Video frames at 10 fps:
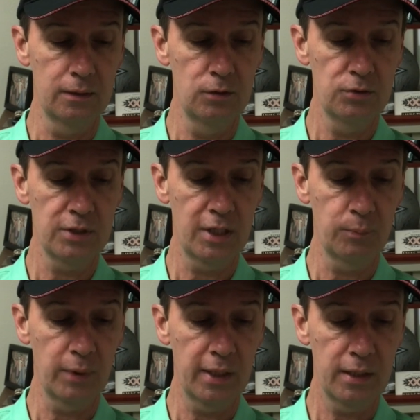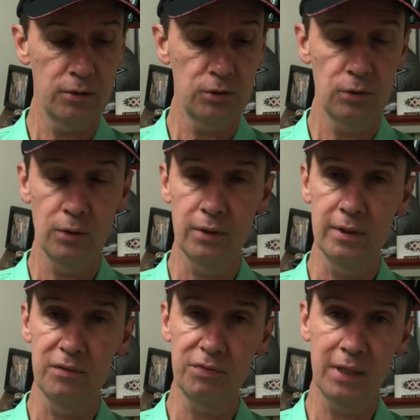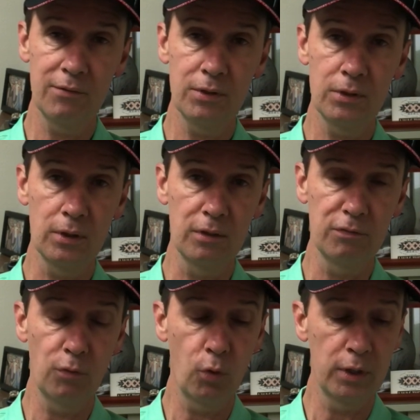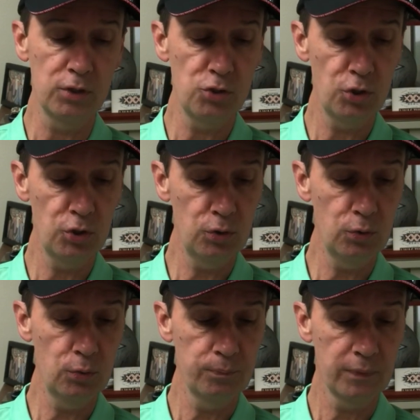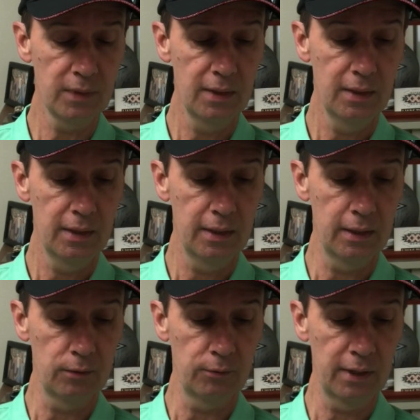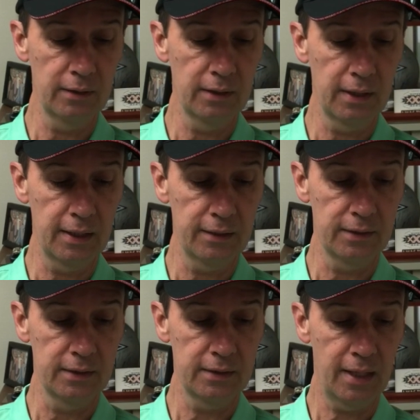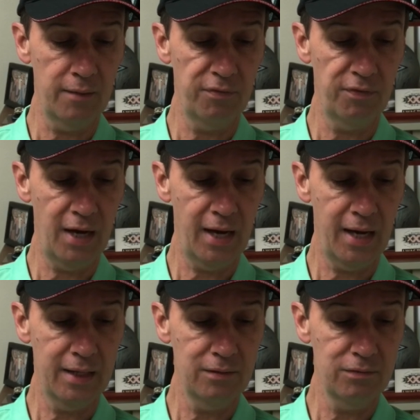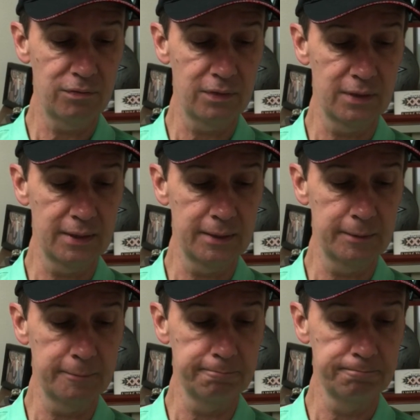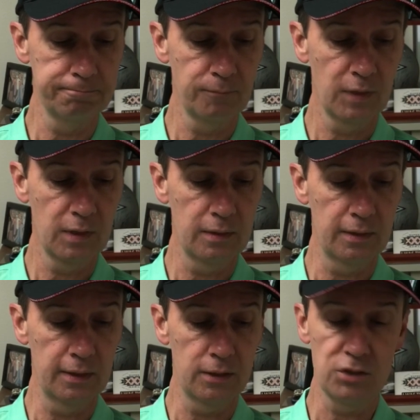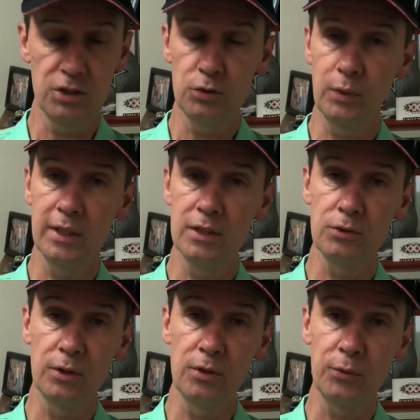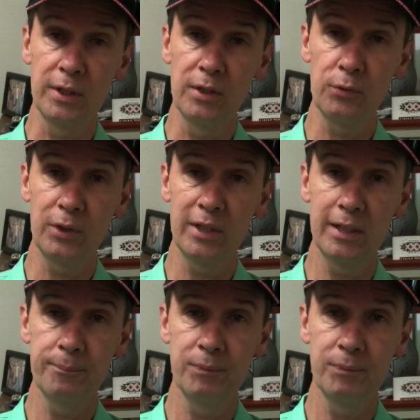Doosan Bears, who are the favorite, are at 4-2. And rounding out the top 5, the LG Twins are at 3-3.